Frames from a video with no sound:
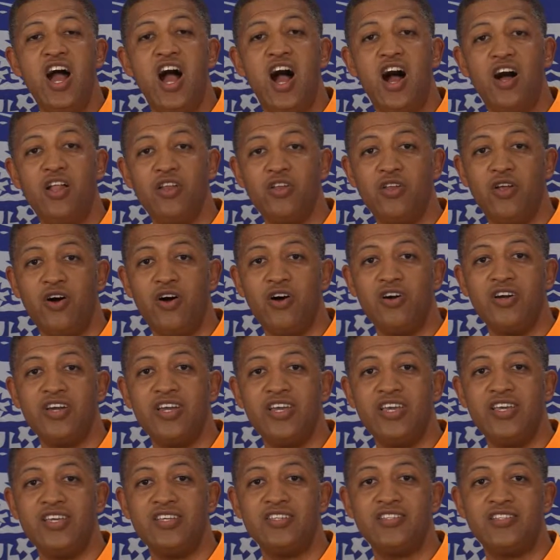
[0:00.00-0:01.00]
How
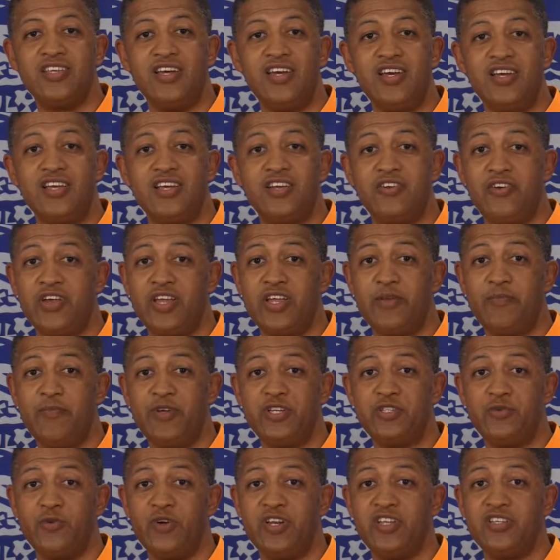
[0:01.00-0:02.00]
long is a cricket
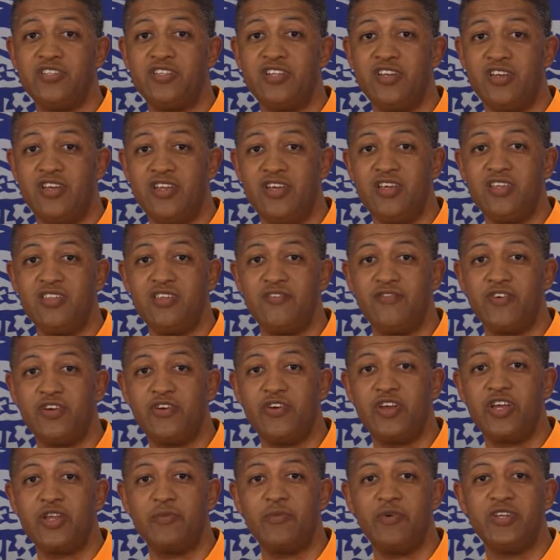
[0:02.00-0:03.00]
pitch? What is the length of a
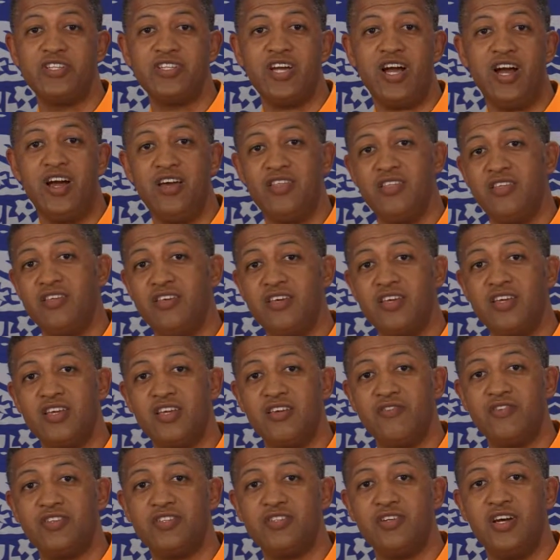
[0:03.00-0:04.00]
cricket pitch? Either you can
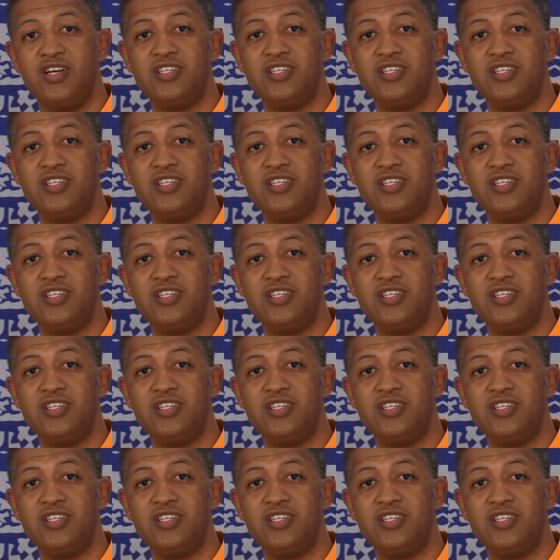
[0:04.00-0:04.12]
give it to